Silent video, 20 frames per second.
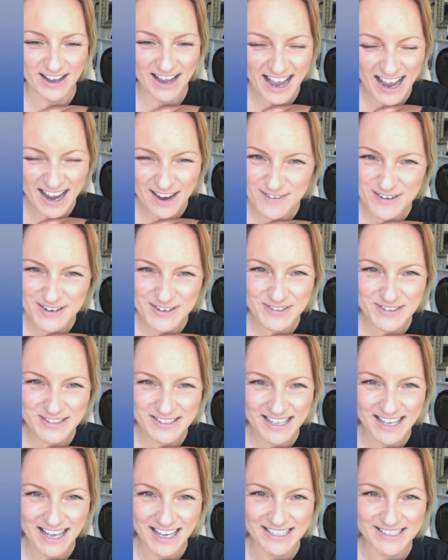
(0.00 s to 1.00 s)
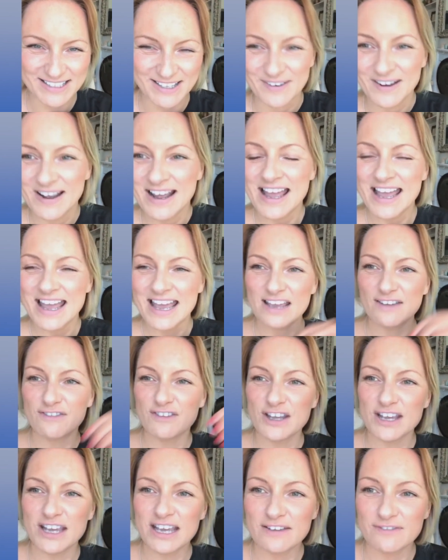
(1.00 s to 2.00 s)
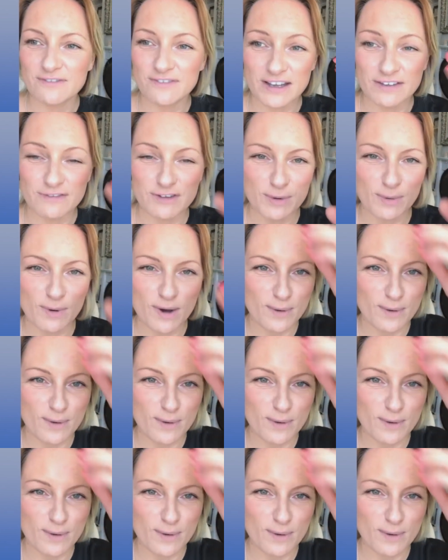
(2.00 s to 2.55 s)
How cool is that? So if you